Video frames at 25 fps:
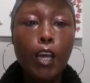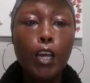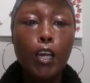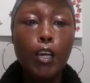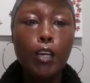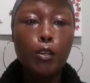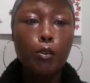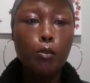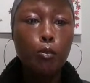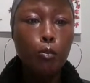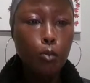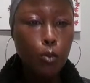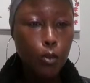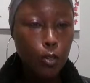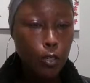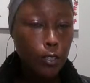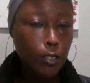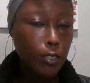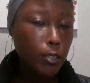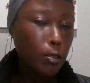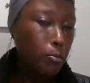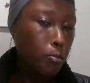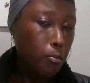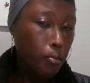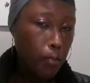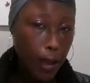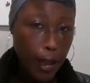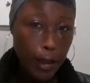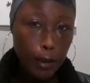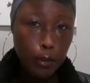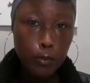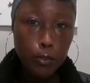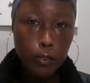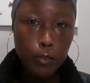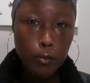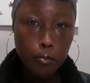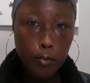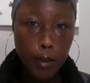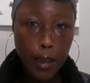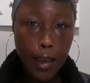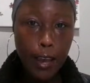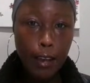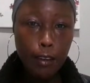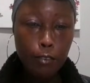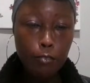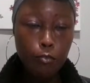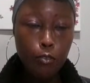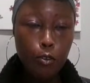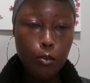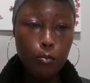in order to bounce
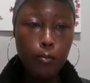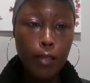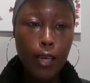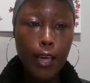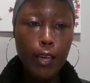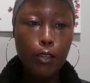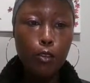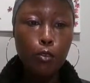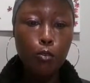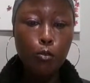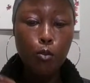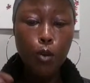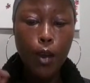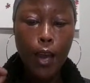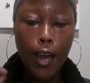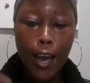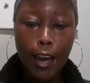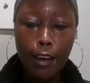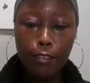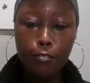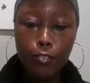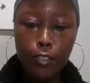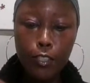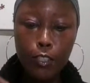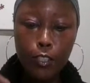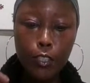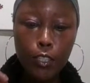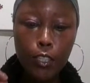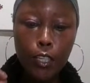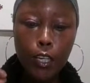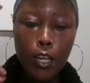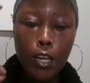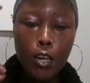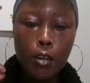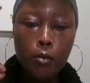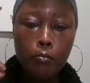back from that. You have to